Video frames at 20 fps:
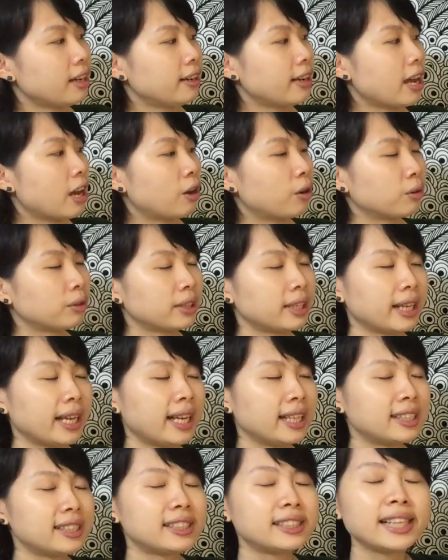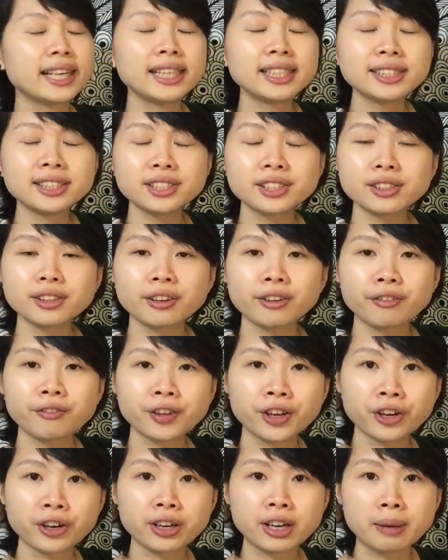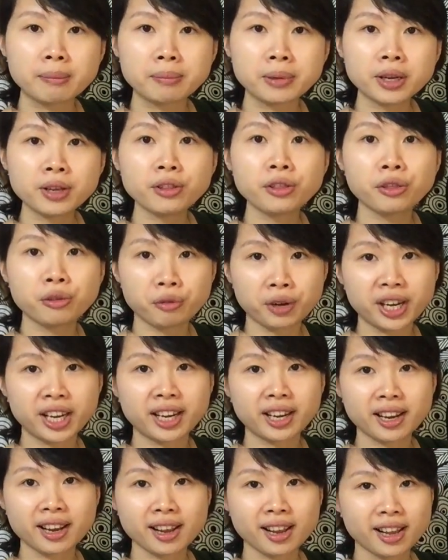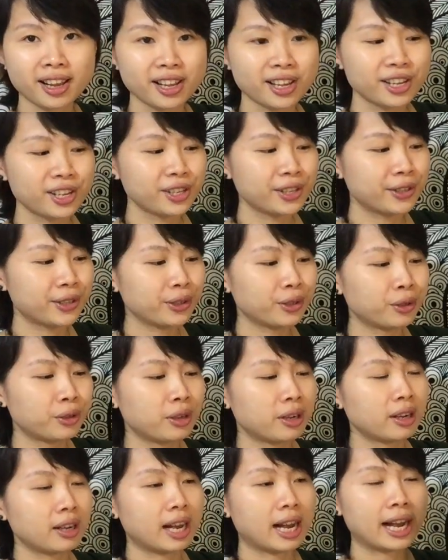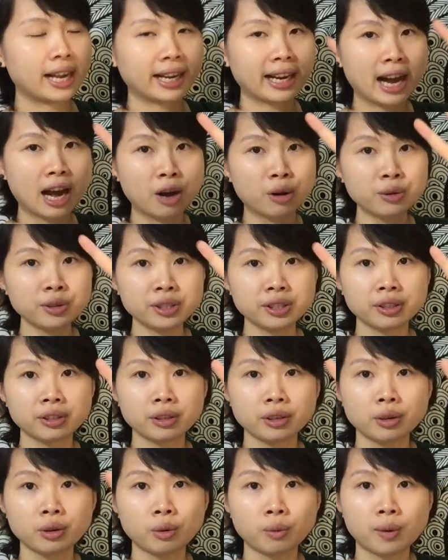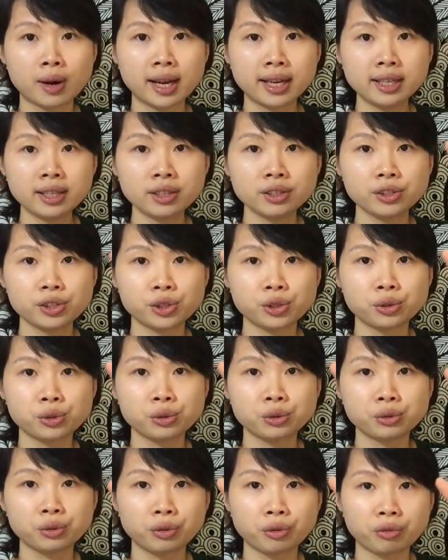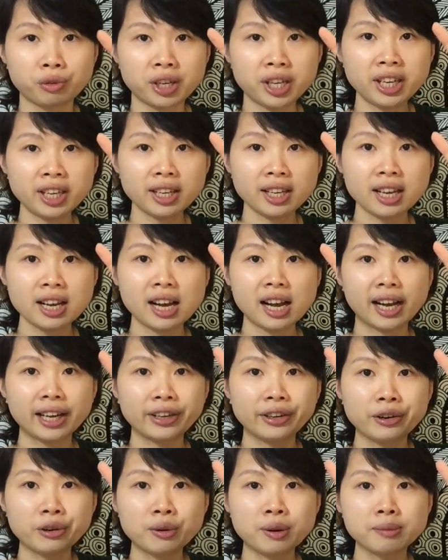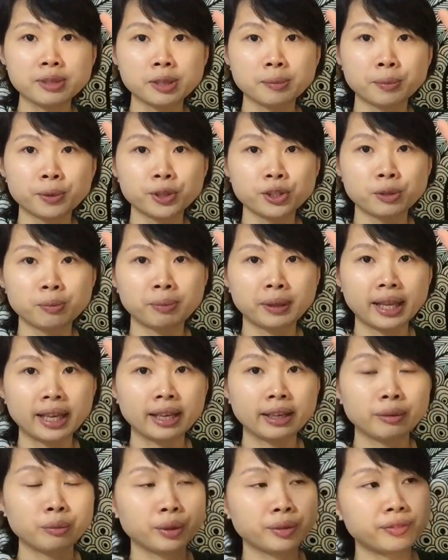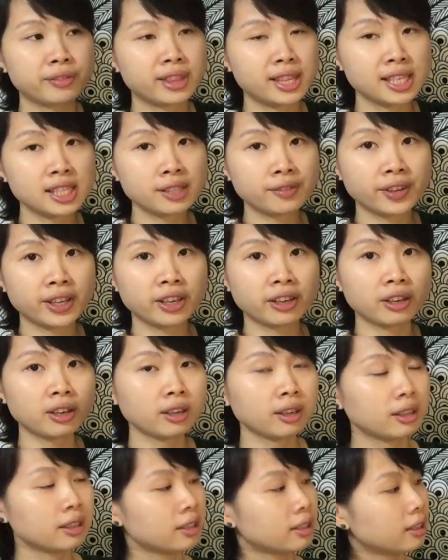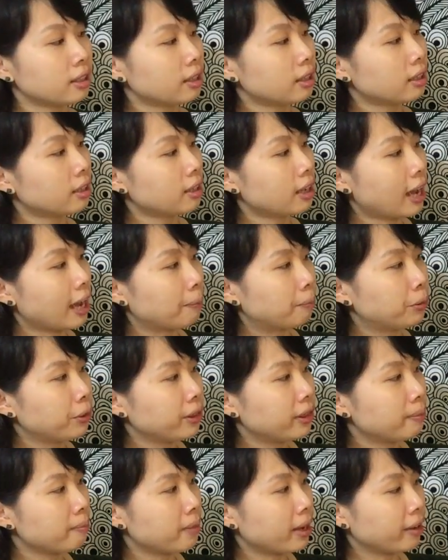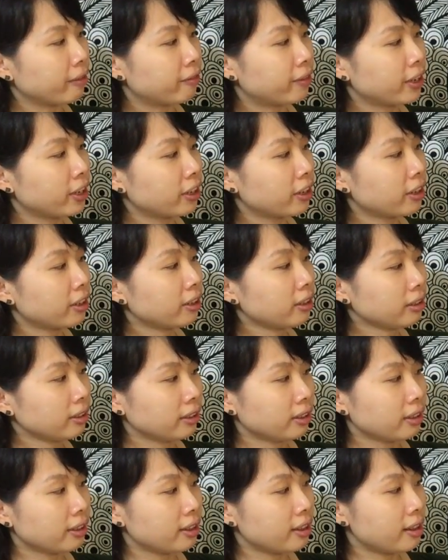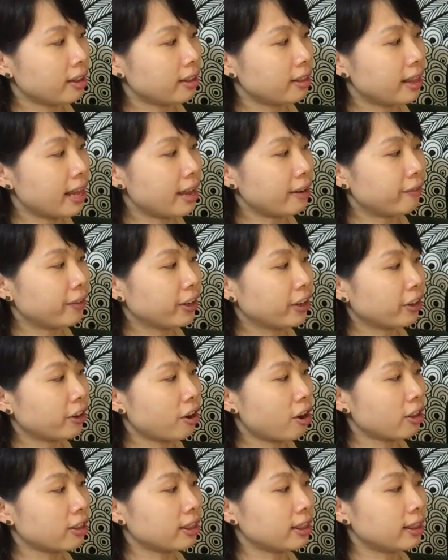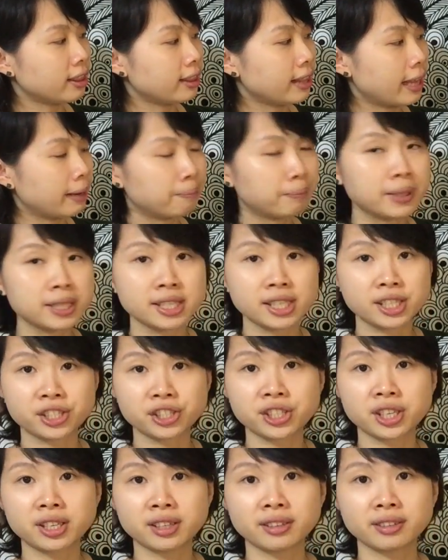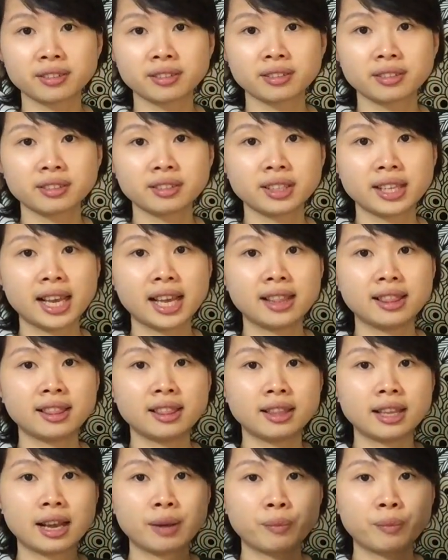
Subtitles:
Now it says finger number 3. So I count 1, 2, 3. I know I'm supposed to play with this finger. I put my finger, that finger on that position, and